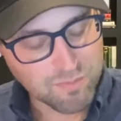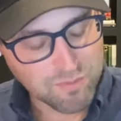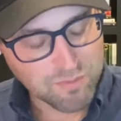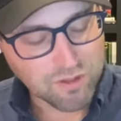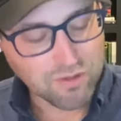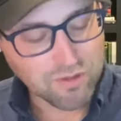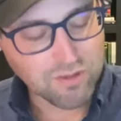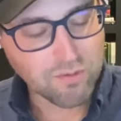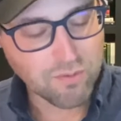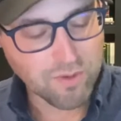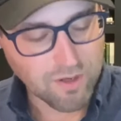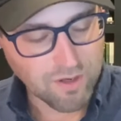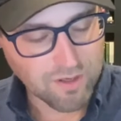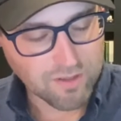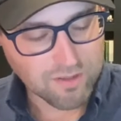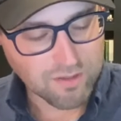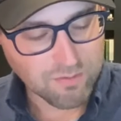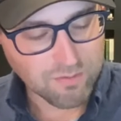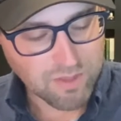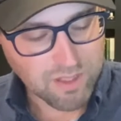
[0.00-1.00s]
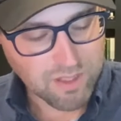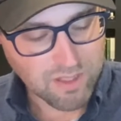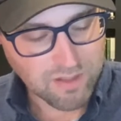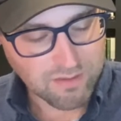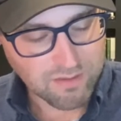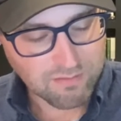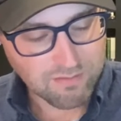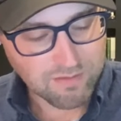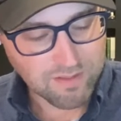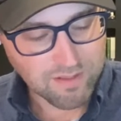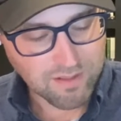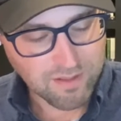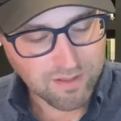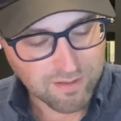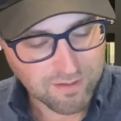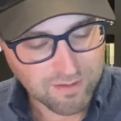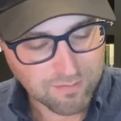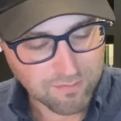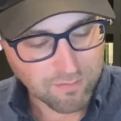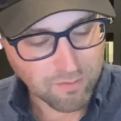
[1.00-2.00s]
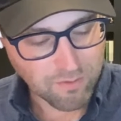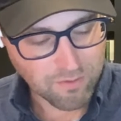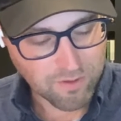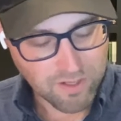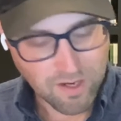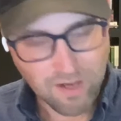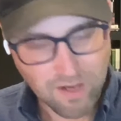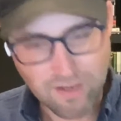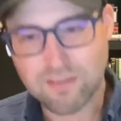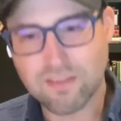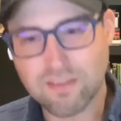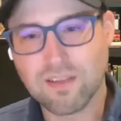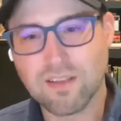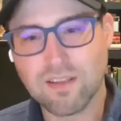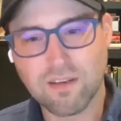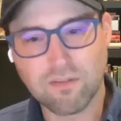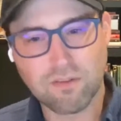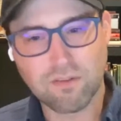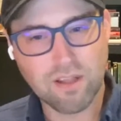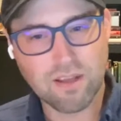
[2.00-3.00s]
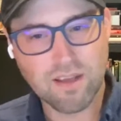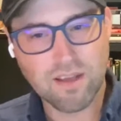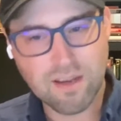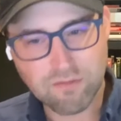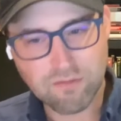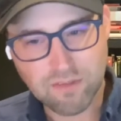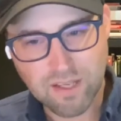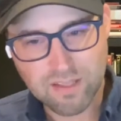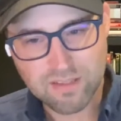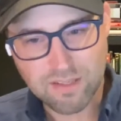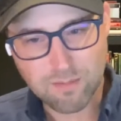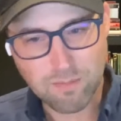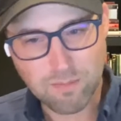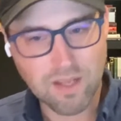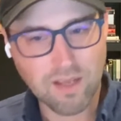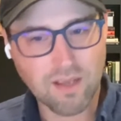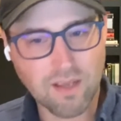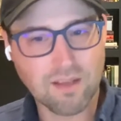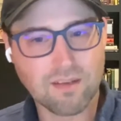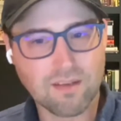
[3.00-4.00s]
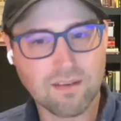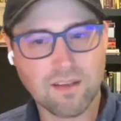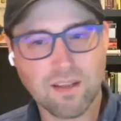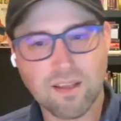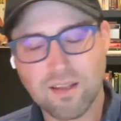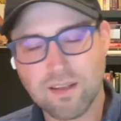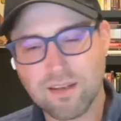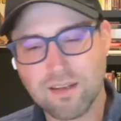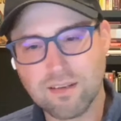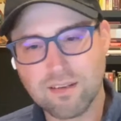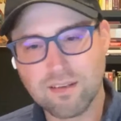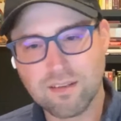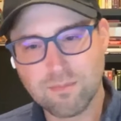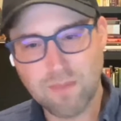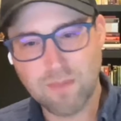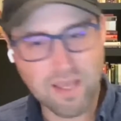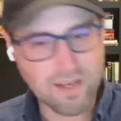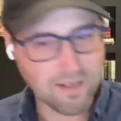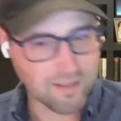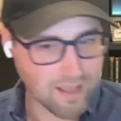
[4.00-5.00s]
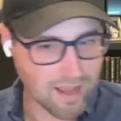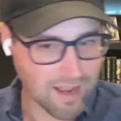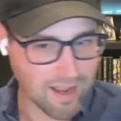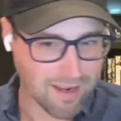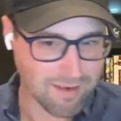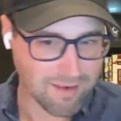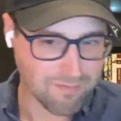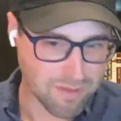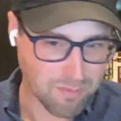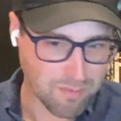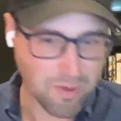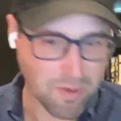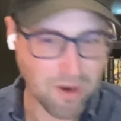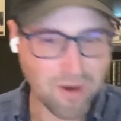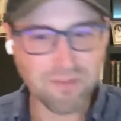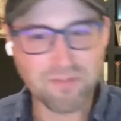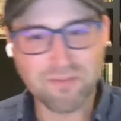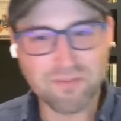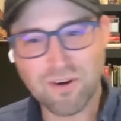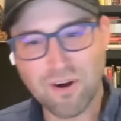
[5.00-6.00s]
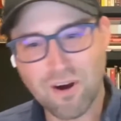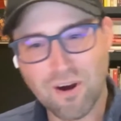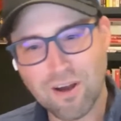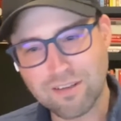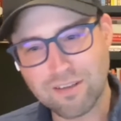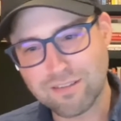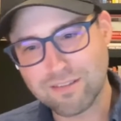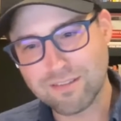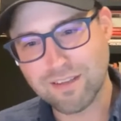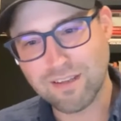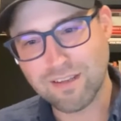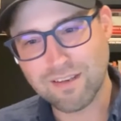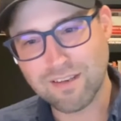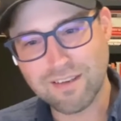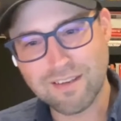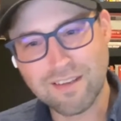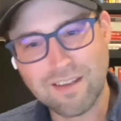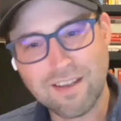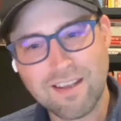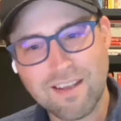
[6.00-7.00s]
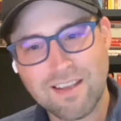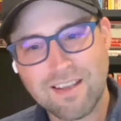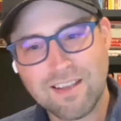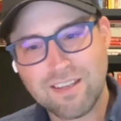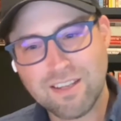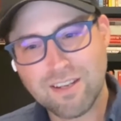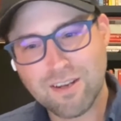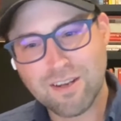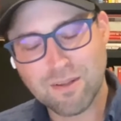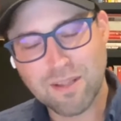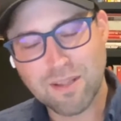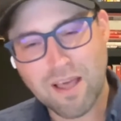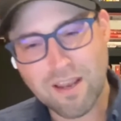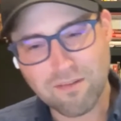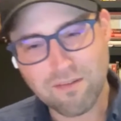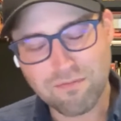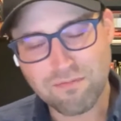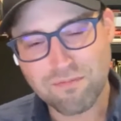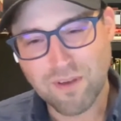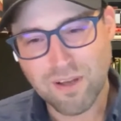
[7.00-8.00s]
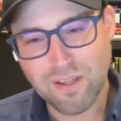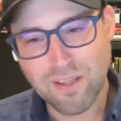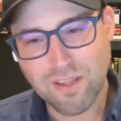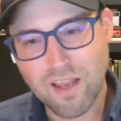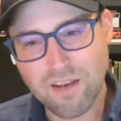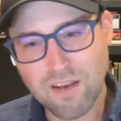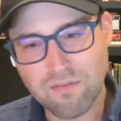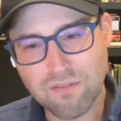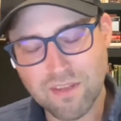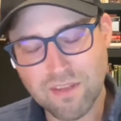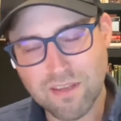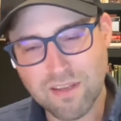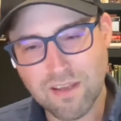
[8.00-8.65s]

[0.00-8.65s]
certainly went on to read, Orthodoxy and Everlasting Man and Man Alive and The Ball and the Cross, and a lot of